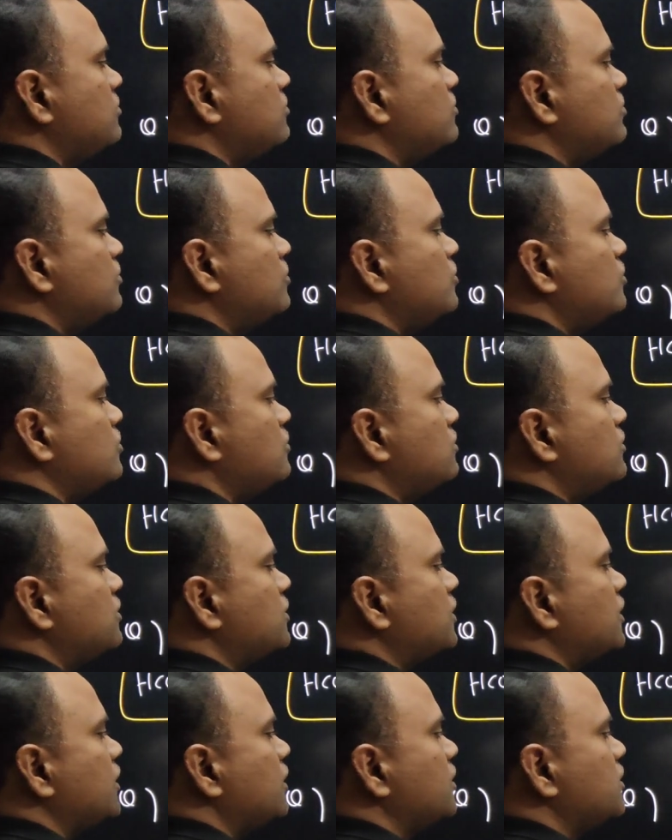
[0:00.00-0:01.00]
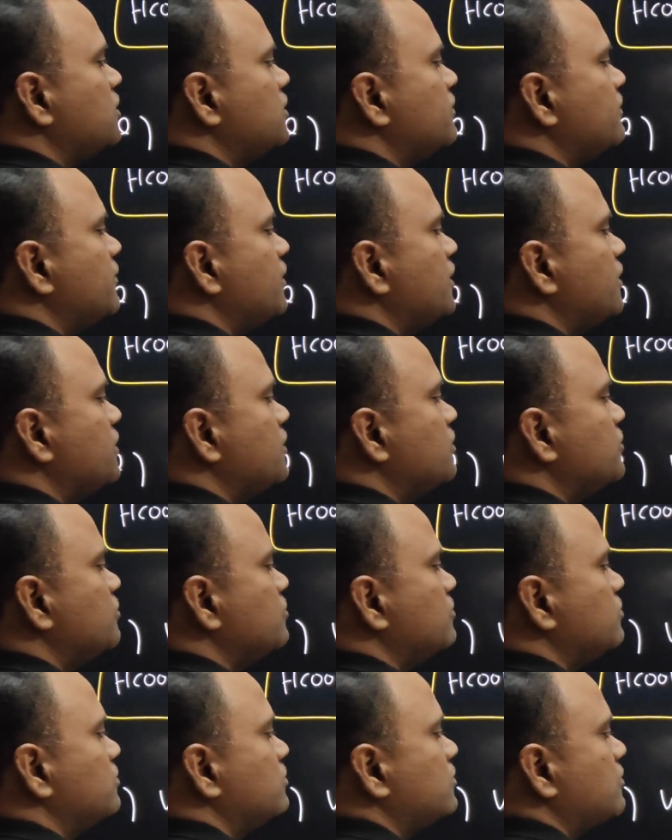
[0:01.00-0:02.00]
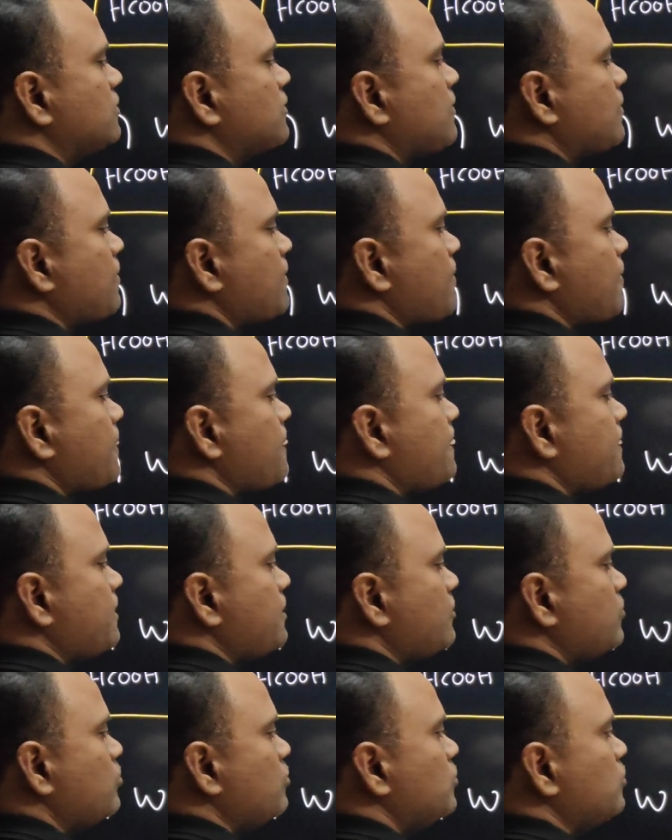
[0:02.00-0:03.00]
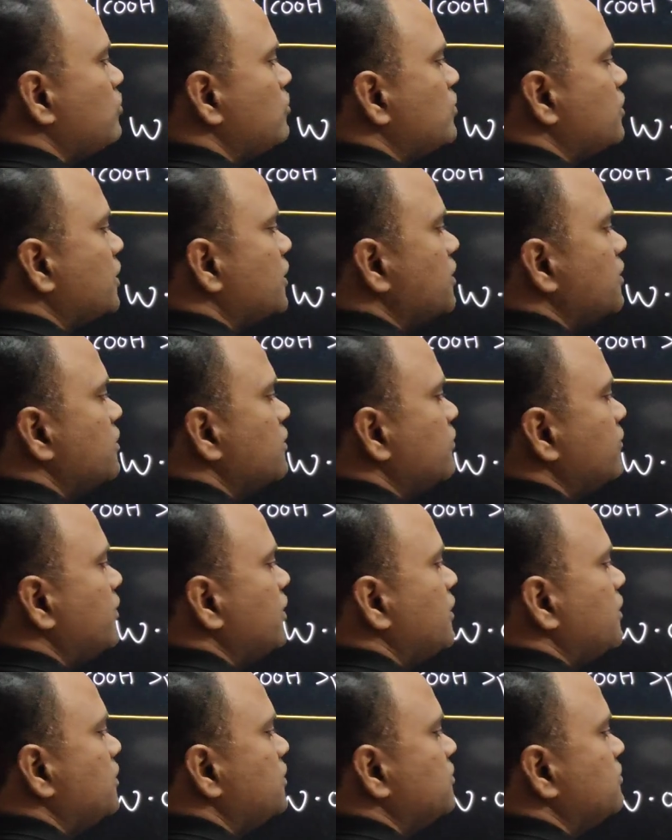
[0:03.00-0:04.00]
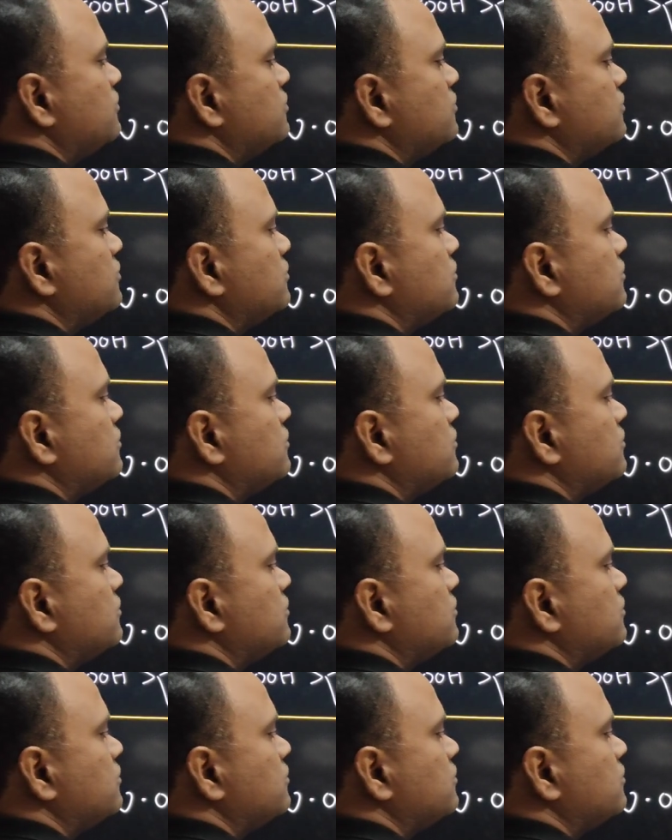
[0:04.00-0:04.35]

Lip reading: more Ka value? More Ka value.